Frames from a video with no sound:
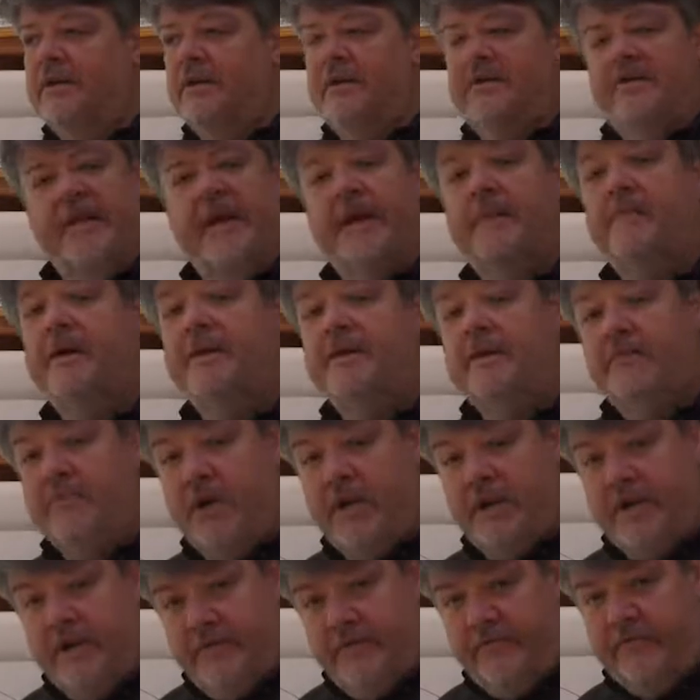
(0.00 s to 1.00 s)
Think about the
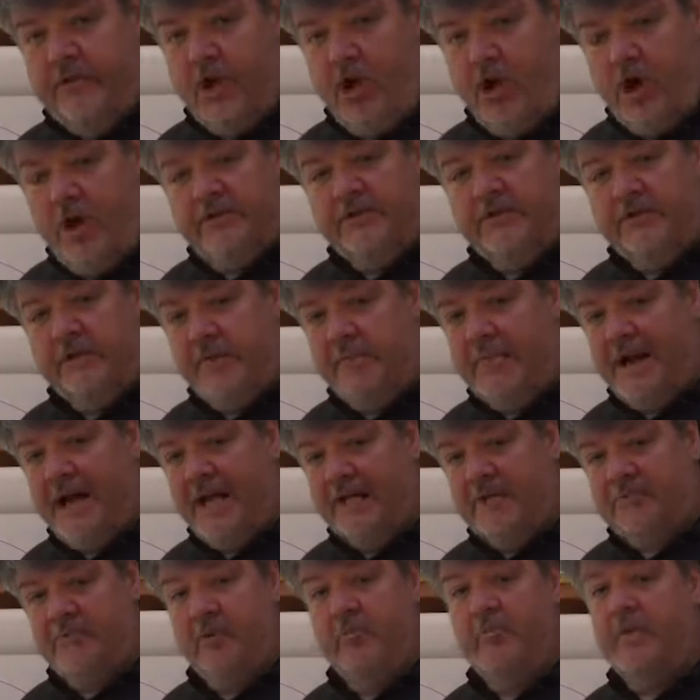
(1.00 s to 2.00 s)
money you've lost and the
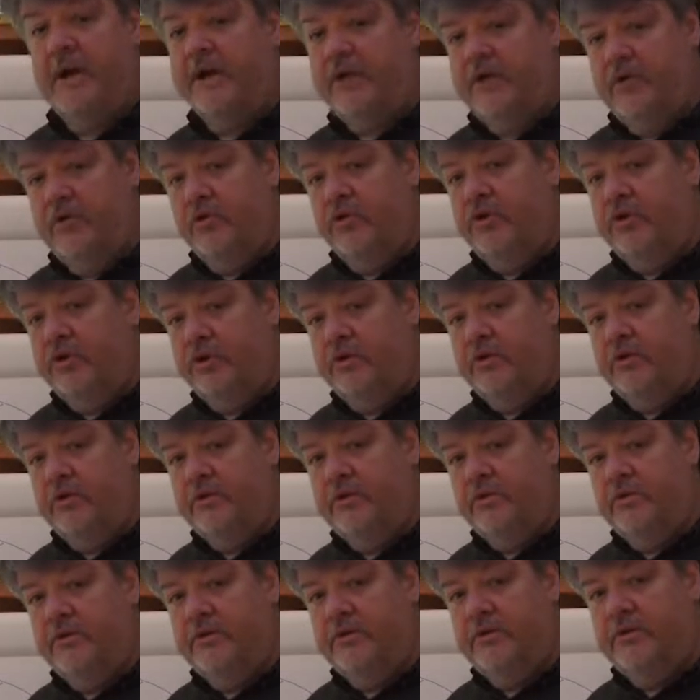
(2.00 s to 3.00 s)
possible money you could
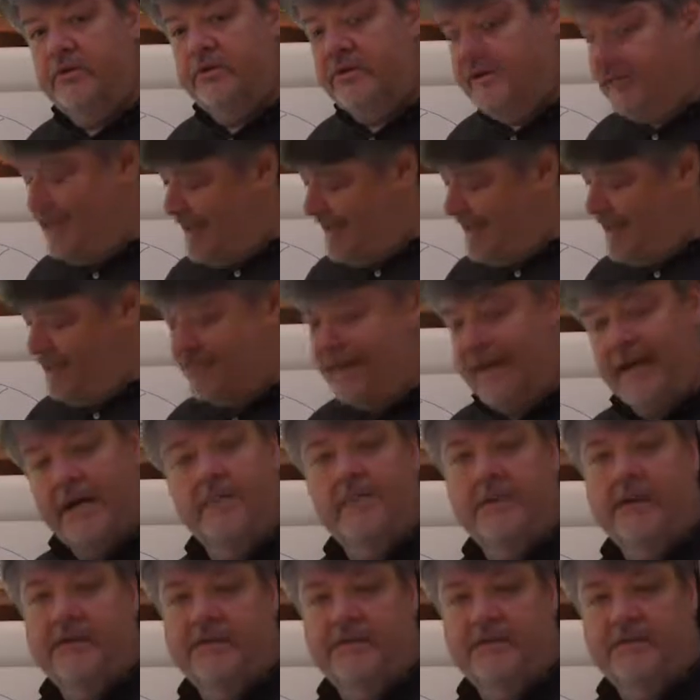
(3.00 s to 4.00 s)
lose. And then think
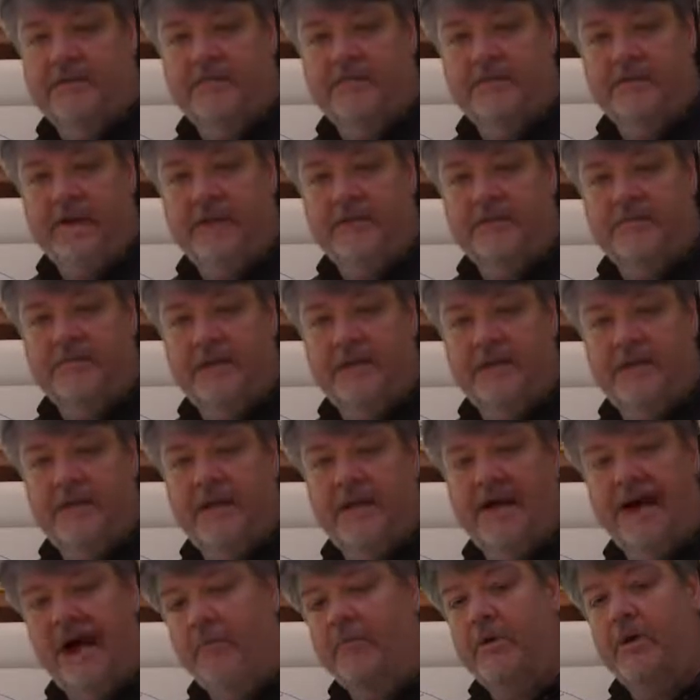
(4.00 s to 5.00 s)
about this investment.
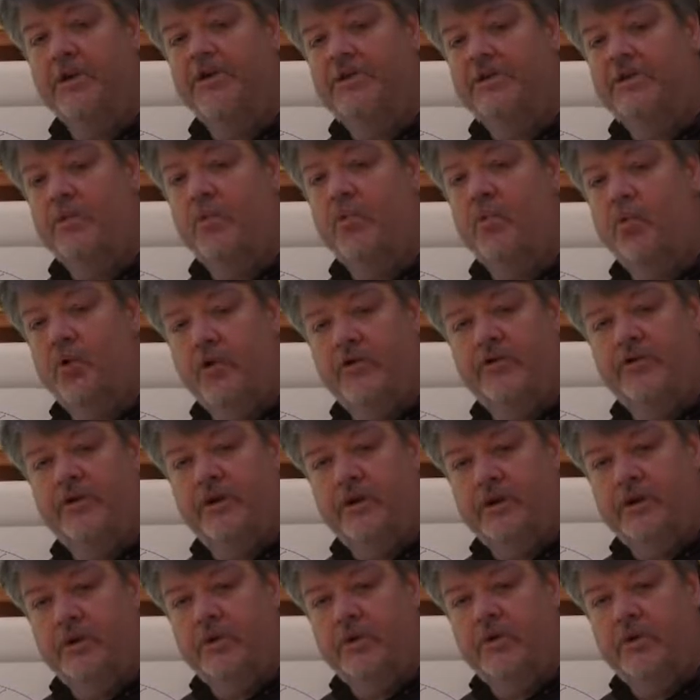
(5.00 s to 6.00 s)
How much is it worth to
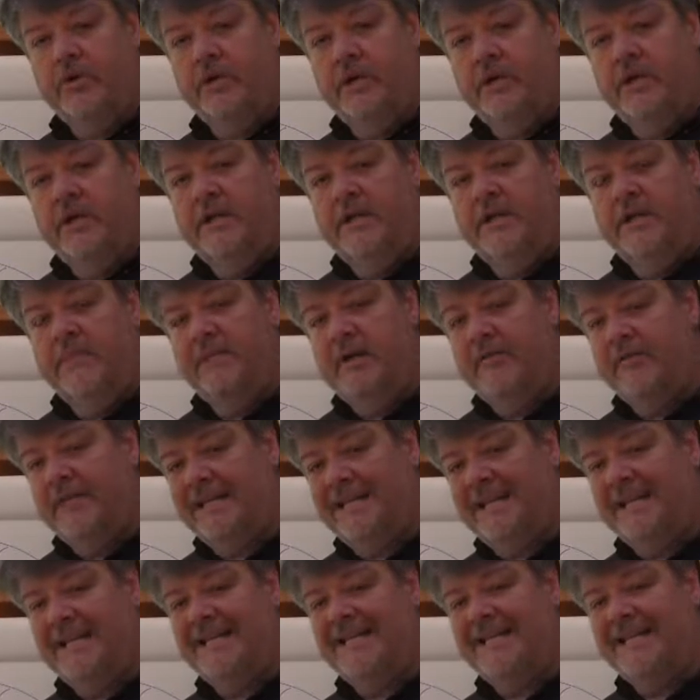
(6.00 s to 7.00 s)
you to be able to
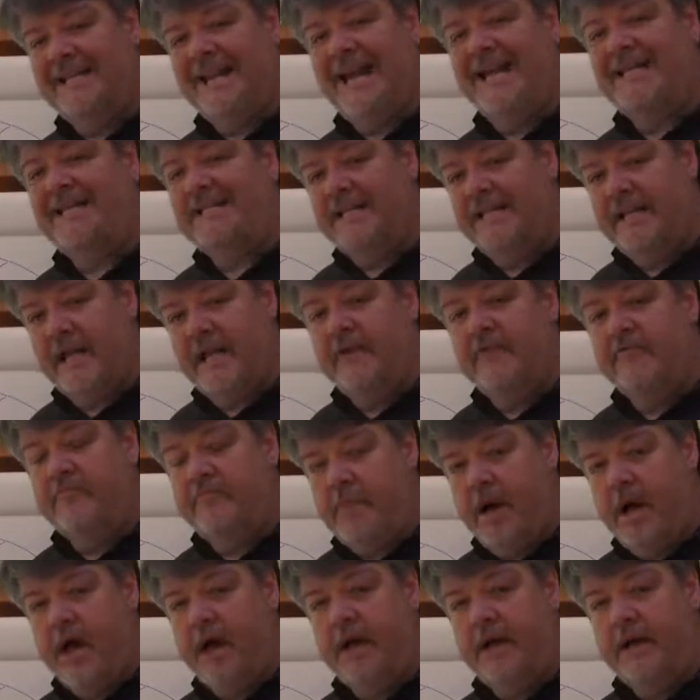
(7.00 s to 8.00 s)
get into that state of
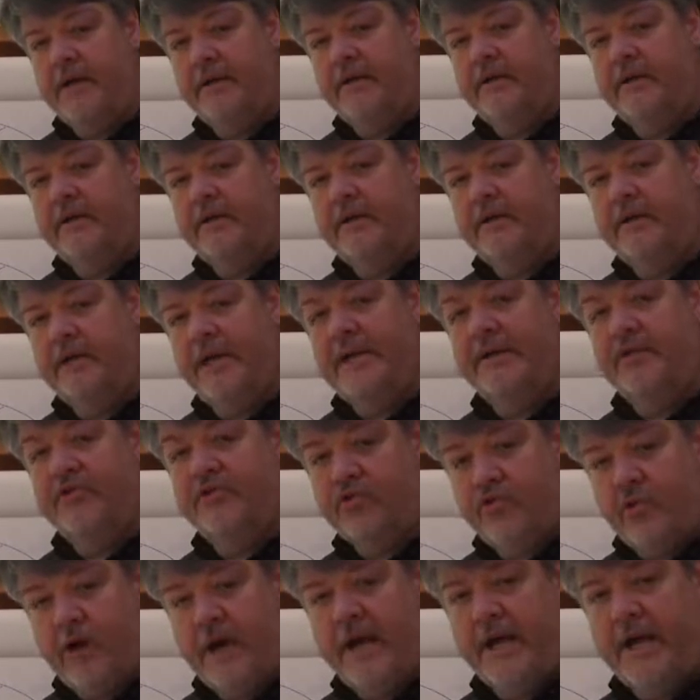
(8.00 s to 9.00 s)
mind and
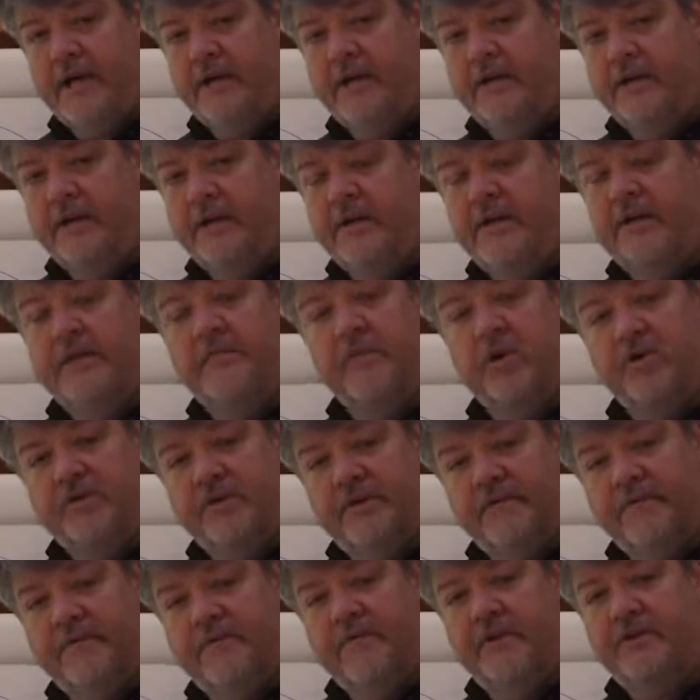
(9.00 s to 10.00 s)
trade the most
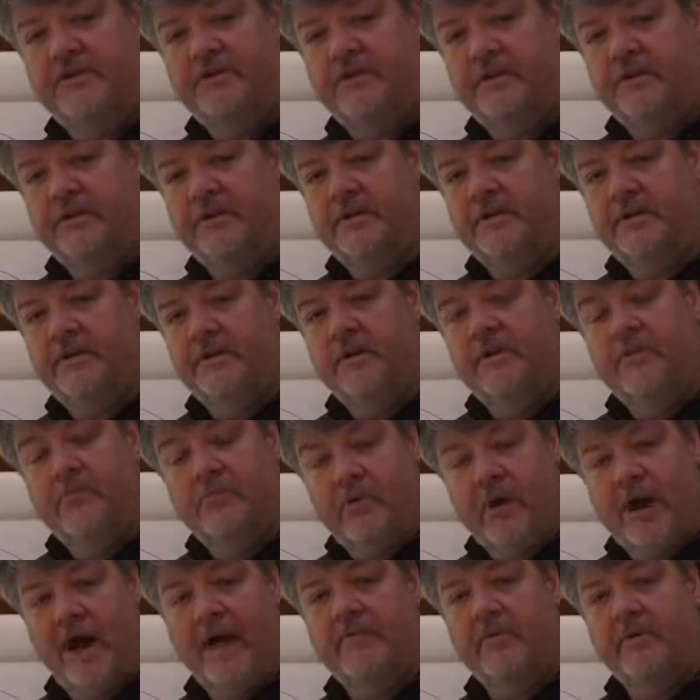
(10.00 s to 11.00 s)
efficient,
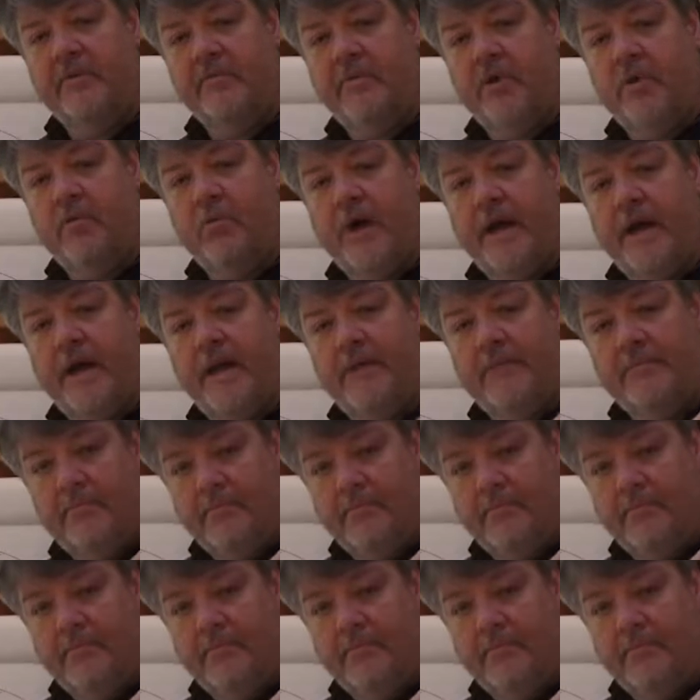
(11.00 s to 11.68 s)
profitable way